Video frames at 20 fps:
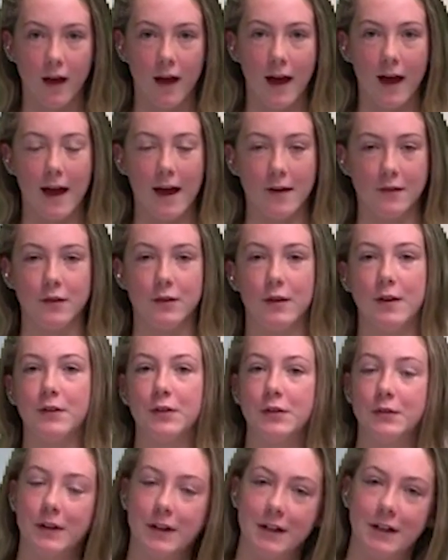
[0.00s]
Have you ever
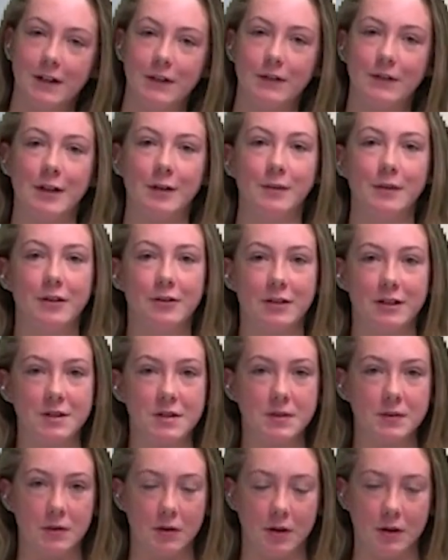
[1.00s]
wanted a family
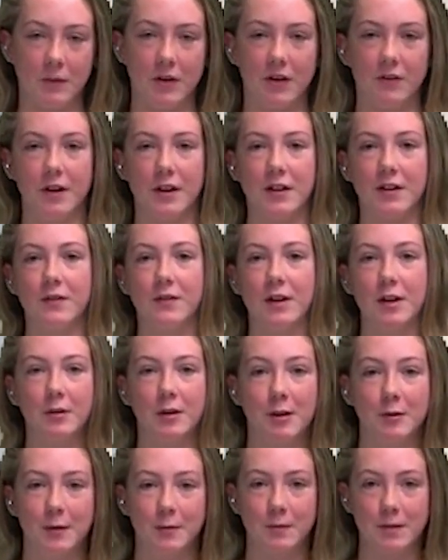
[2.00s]
Christmas ornament with a family
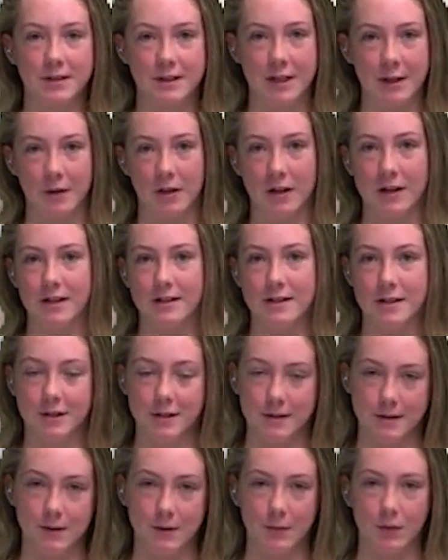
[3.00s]
member's name on it, such
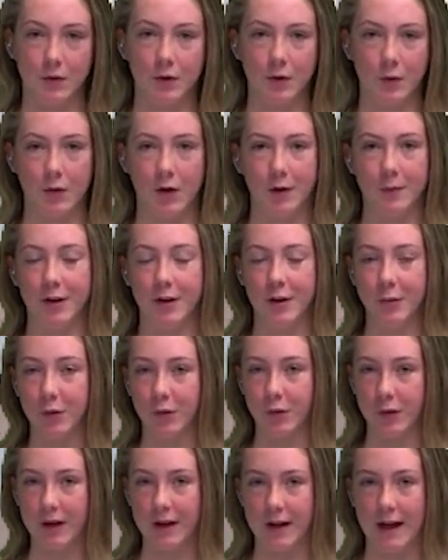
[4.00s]
as number one mom or number
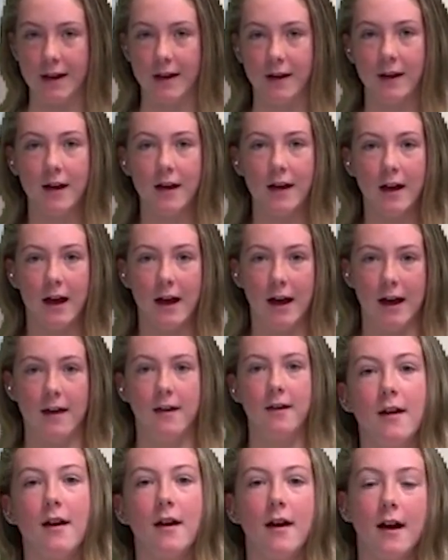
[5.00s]
one dad? Hi,
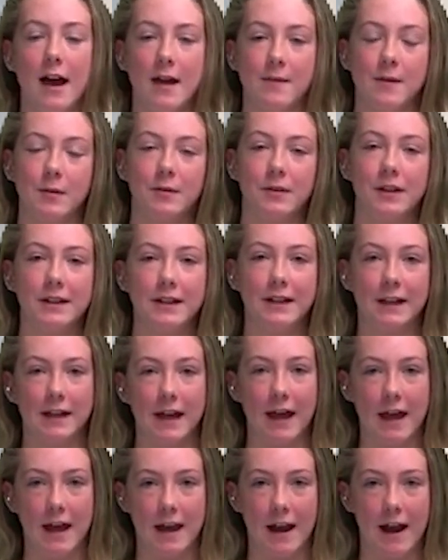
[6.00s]
I'm Emily TK
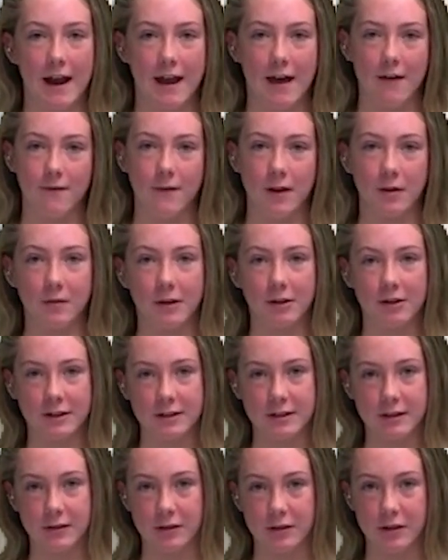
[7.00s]
and I have family
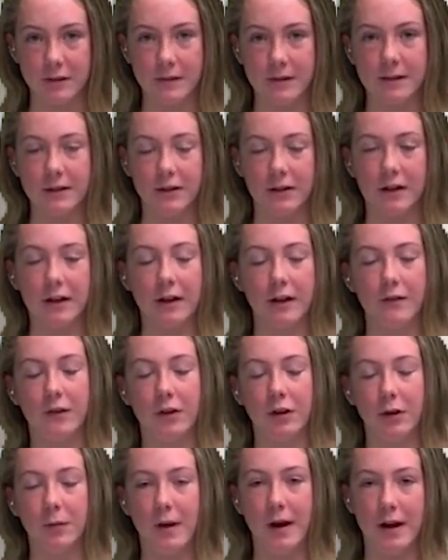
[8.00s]
Christmas ornaments you can get for
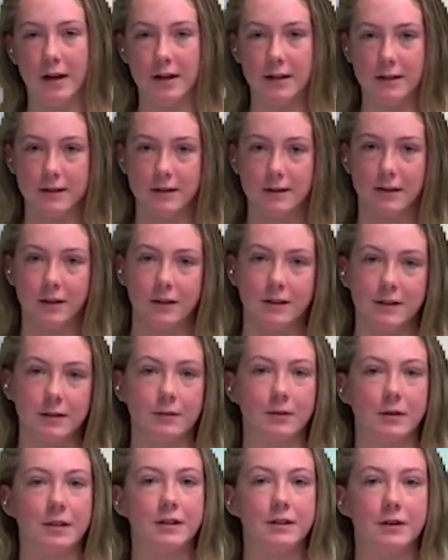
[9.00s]
your parents, your
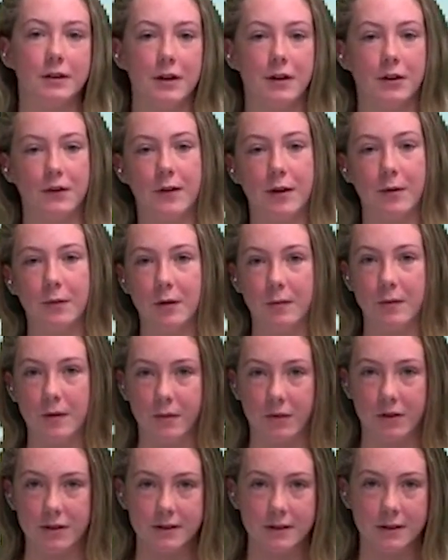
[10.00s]
siblings, or other family
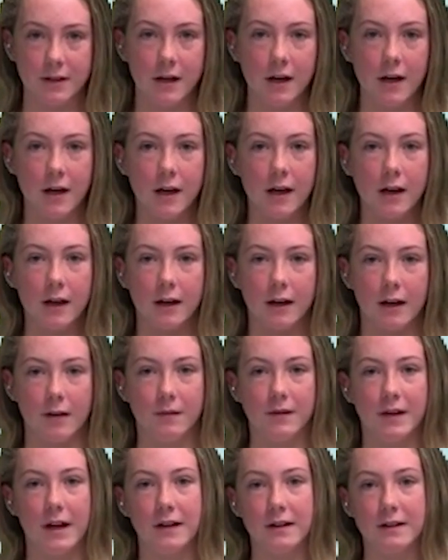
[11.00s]
members. Come
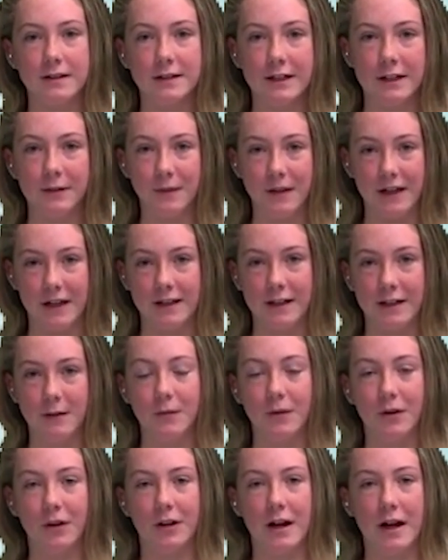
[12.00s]
down and see me at Timber
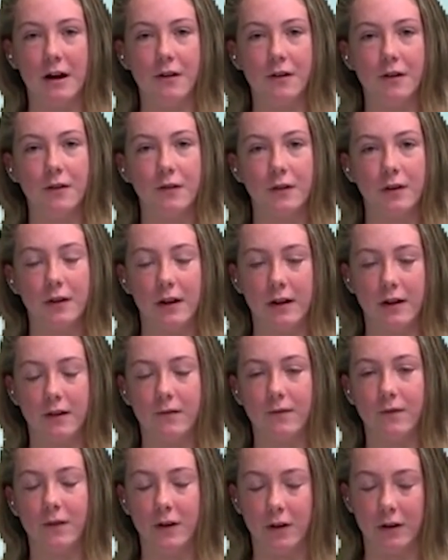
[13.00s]
Crown
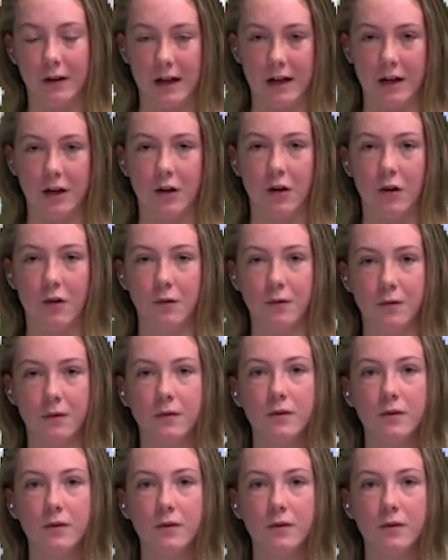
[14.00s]
to get your own